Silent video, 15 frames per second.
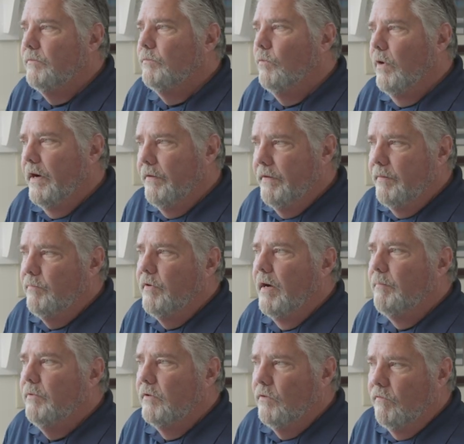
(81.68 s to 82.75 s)
wiring,
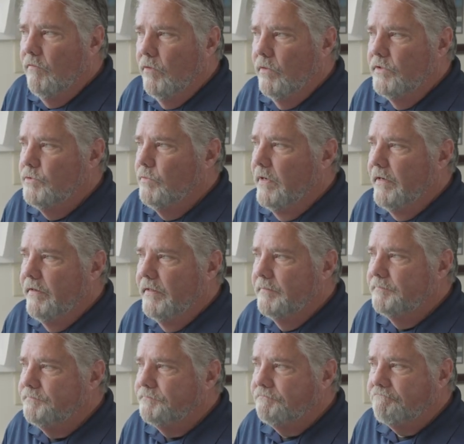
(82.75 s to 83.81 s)
proper low voltage
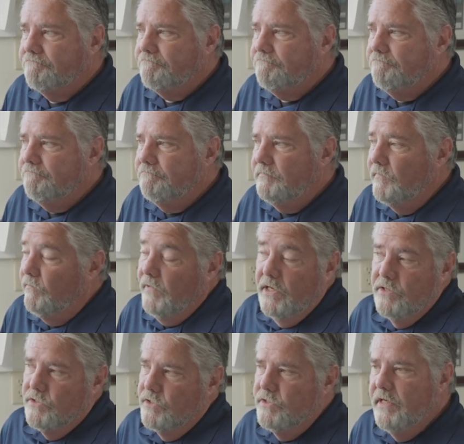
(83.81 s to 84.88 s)
wiring
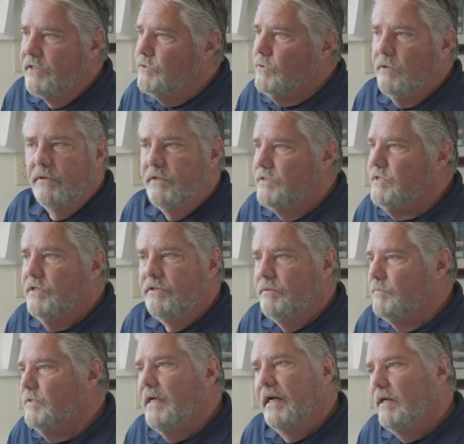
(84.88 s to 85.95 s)
is essential or the
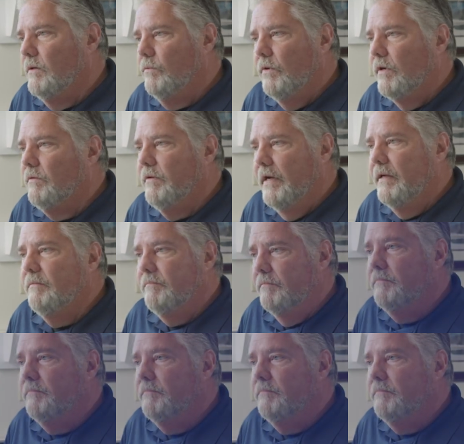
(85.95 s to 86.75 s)
system's not going to work right.